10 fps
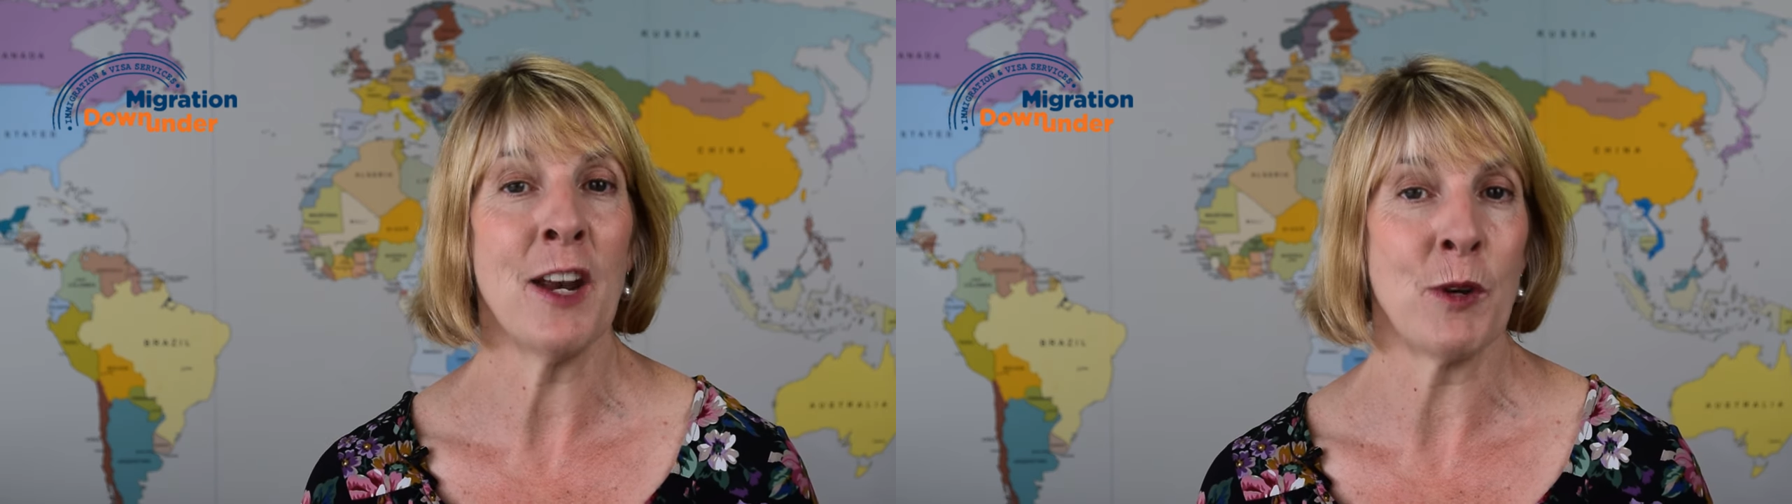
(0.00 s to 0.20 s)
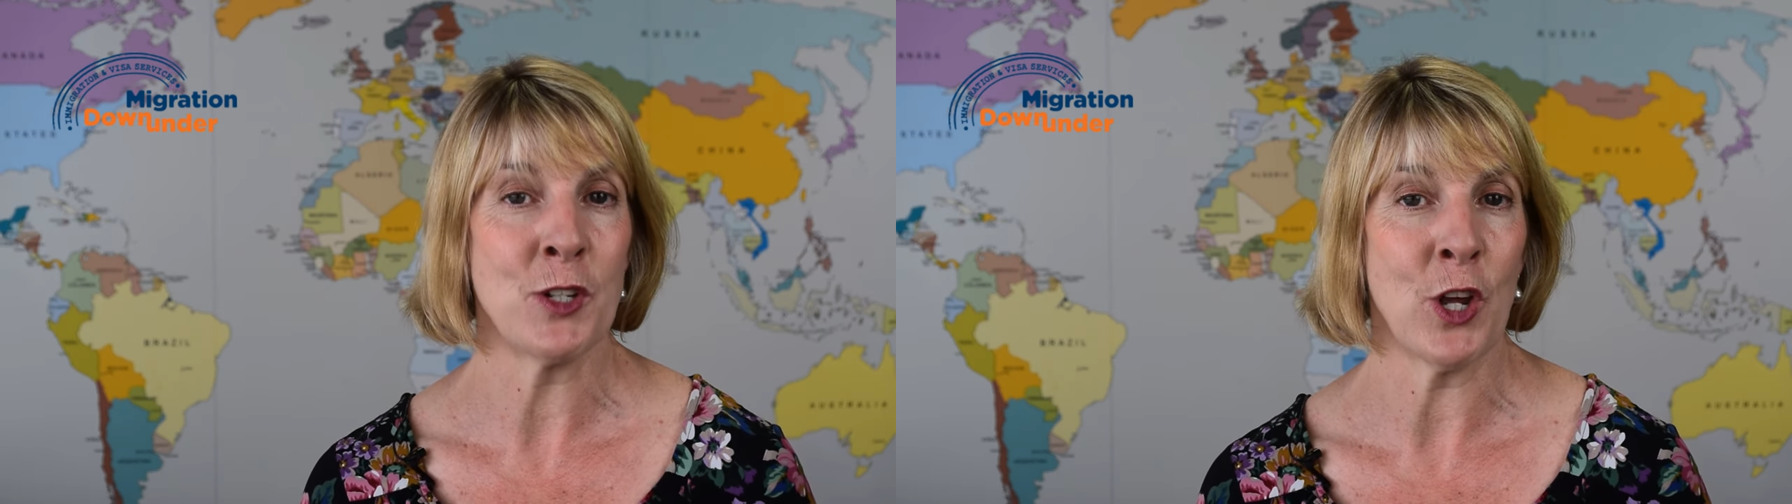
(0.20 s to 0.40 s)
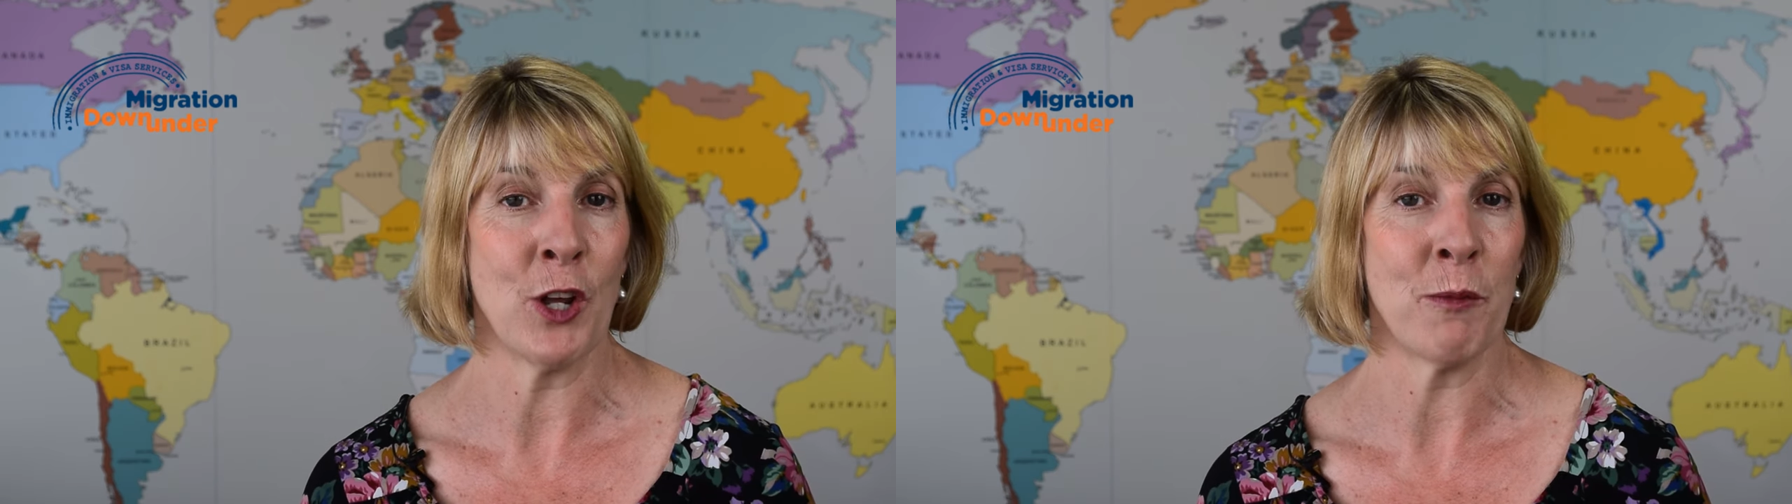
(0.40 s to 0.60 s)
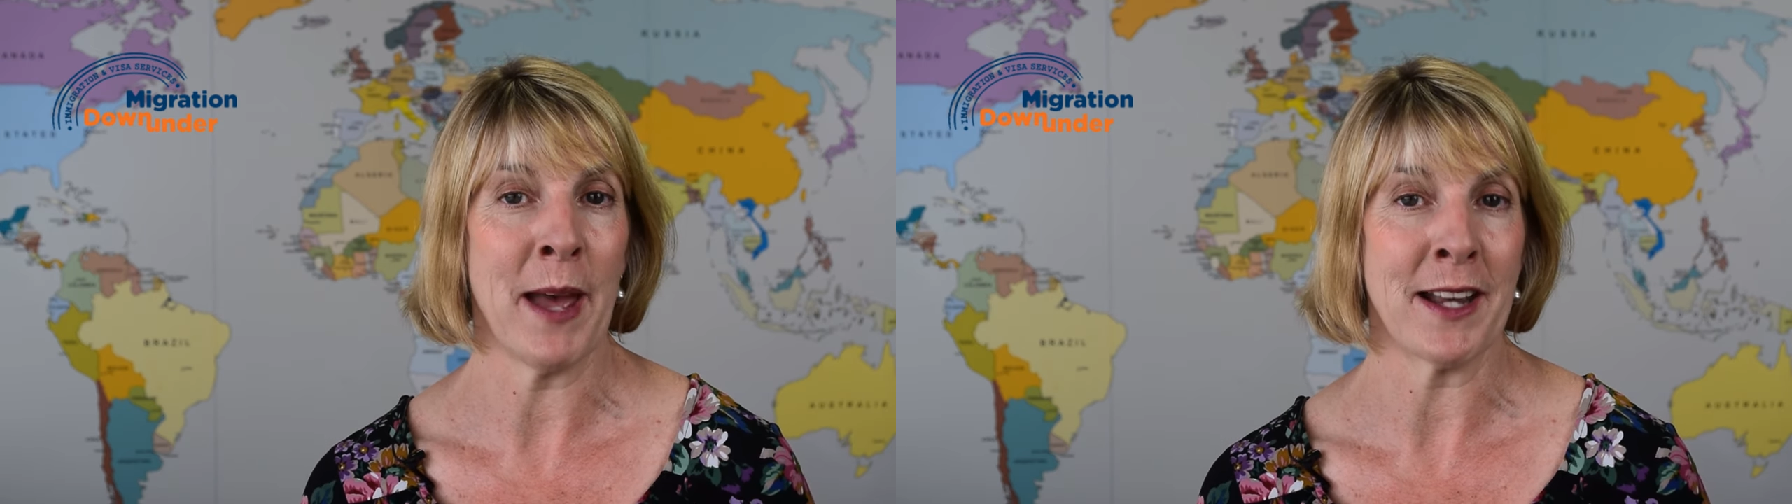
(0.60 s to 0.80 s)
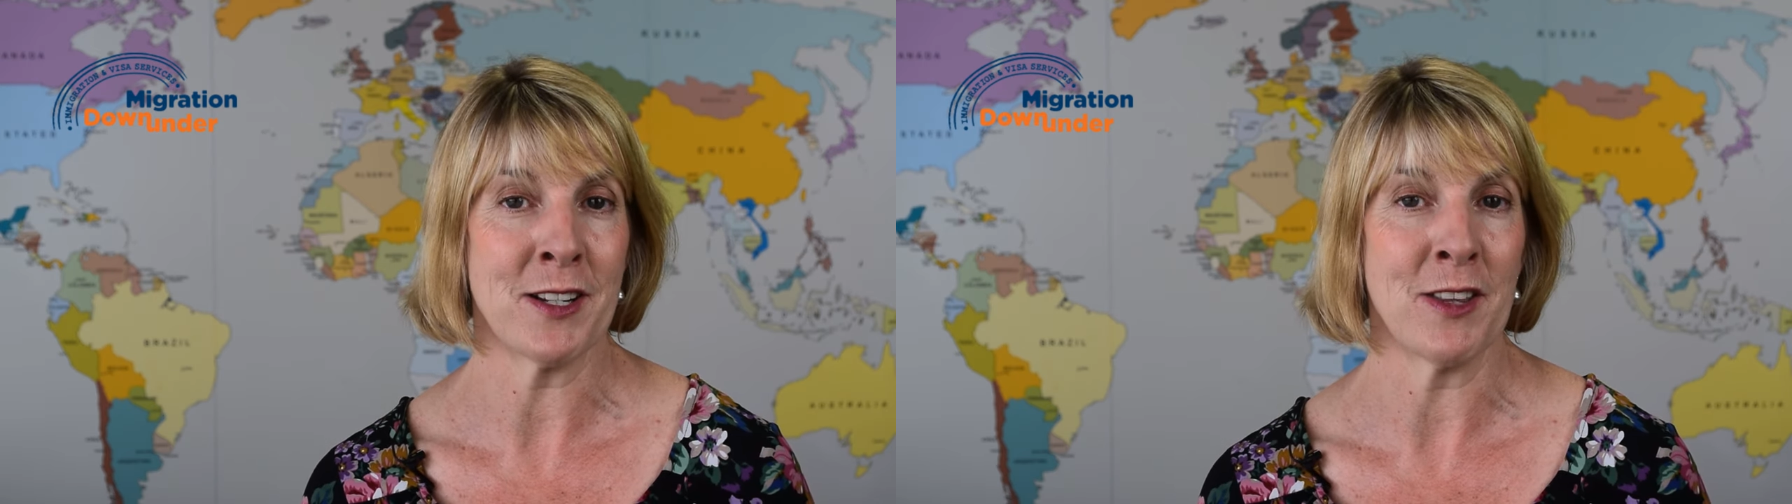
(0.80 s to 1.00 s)
and returned
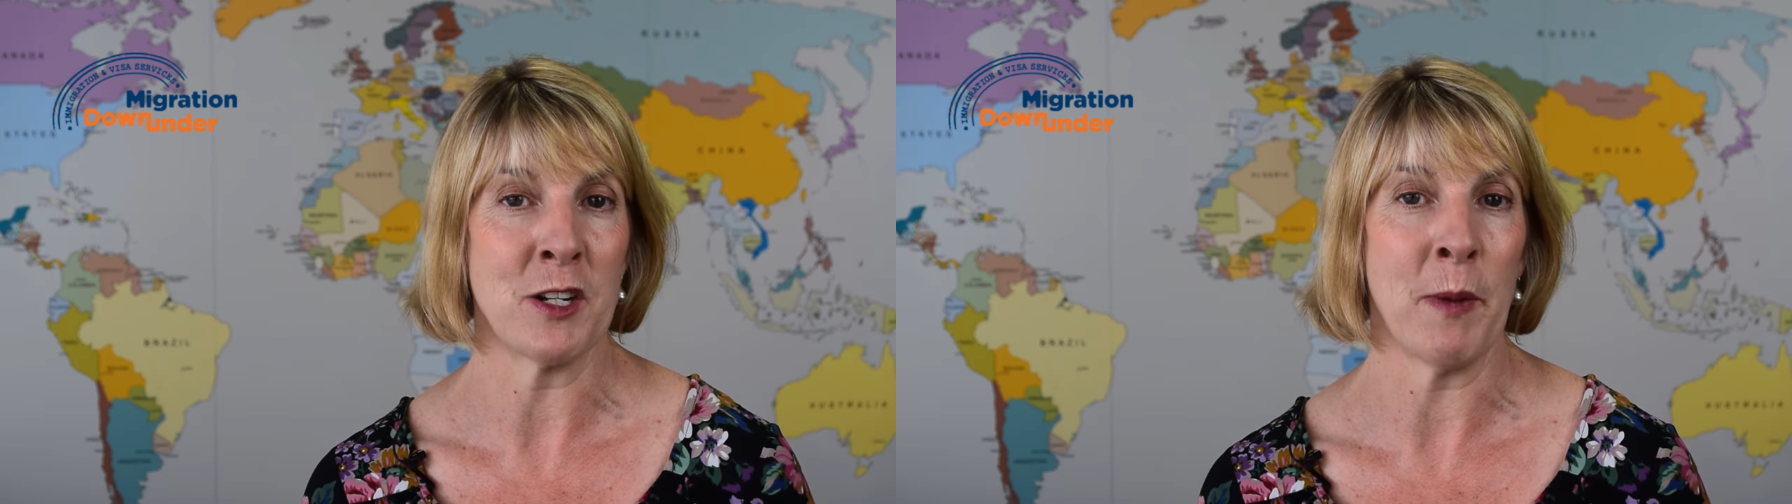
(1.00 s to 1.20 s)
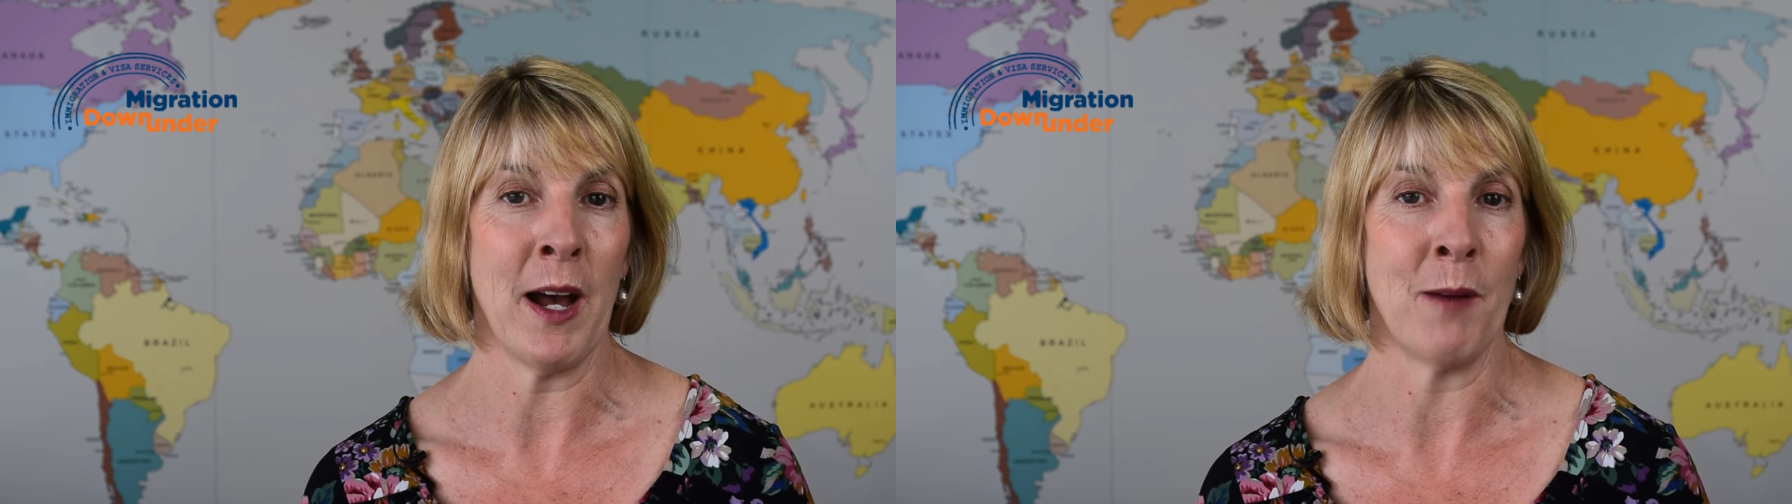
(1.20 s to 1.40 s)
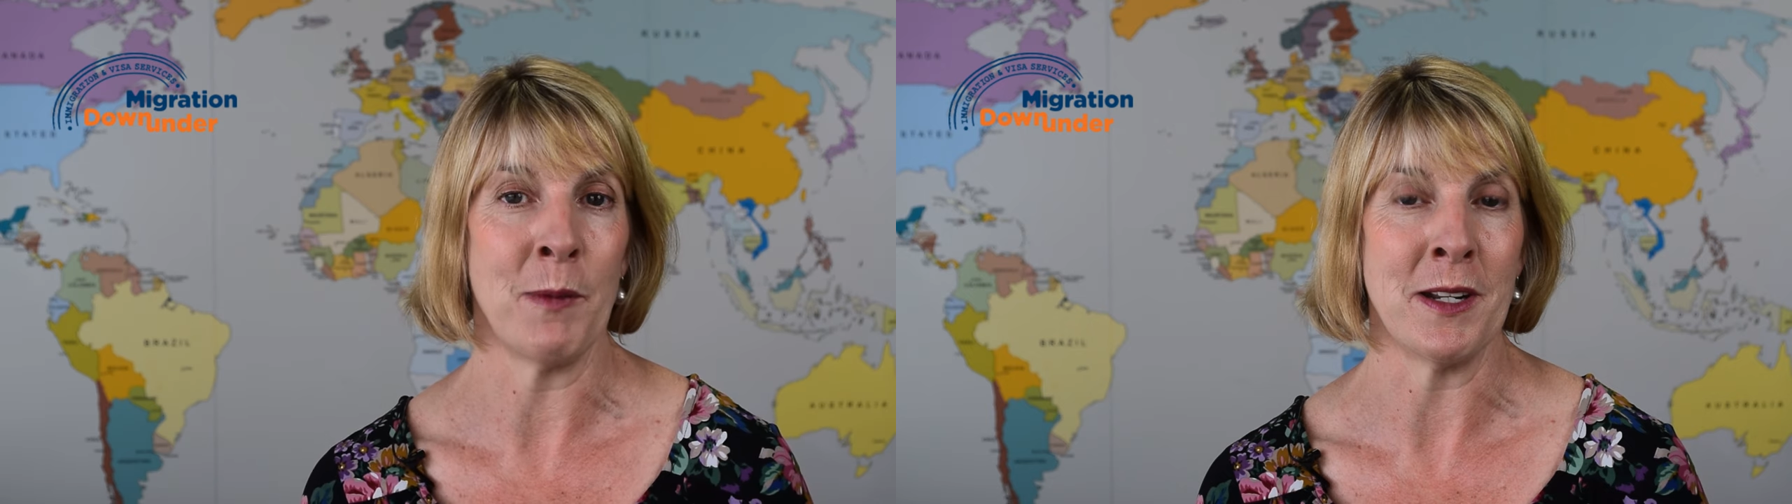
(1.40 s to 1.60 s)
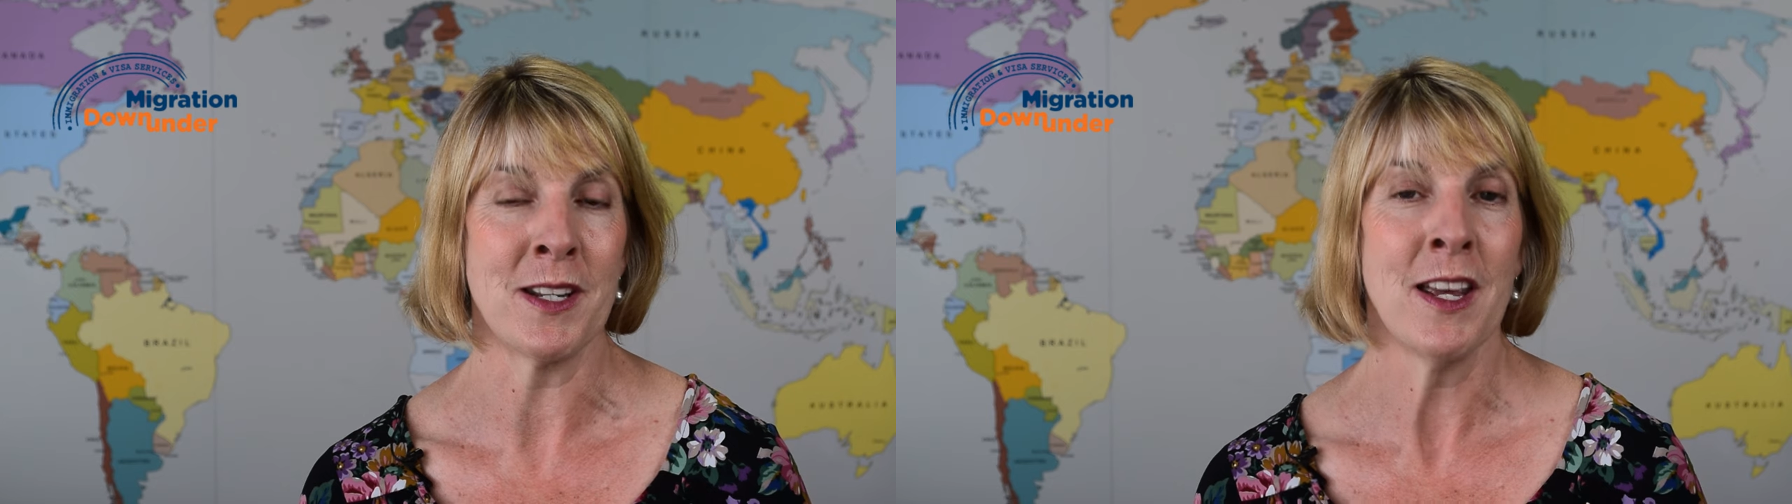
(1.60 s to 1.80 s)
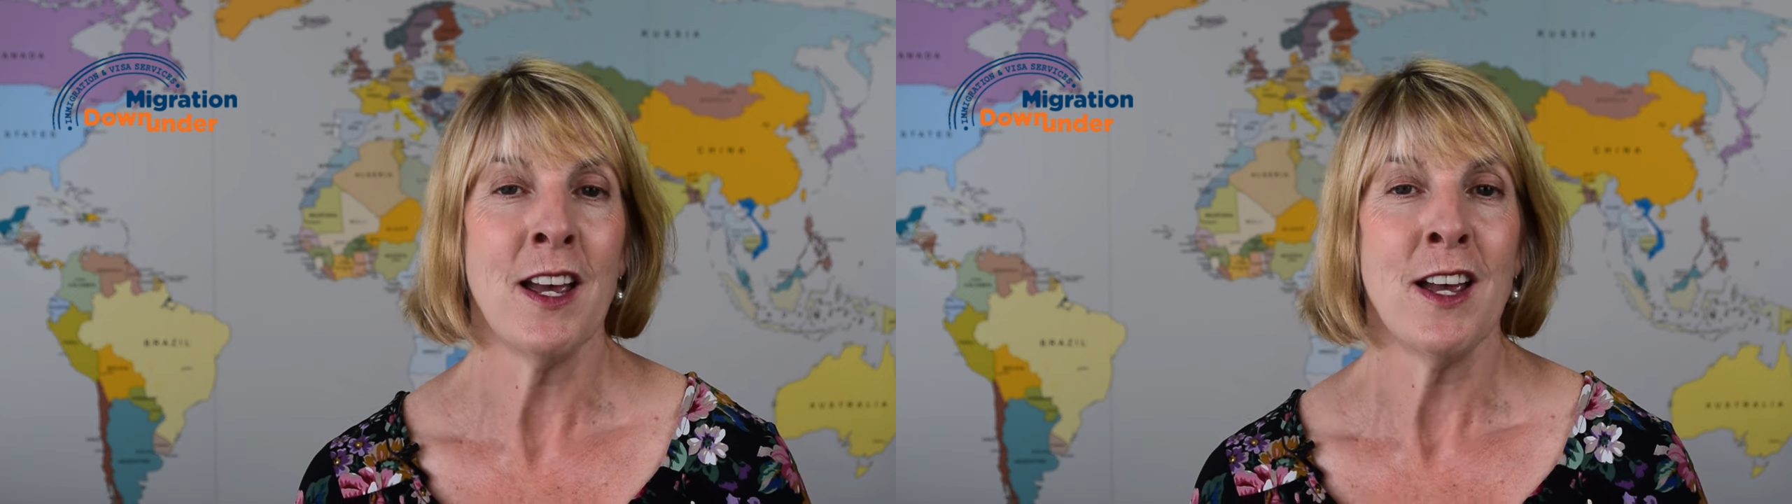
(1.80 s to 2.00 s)
back to the department.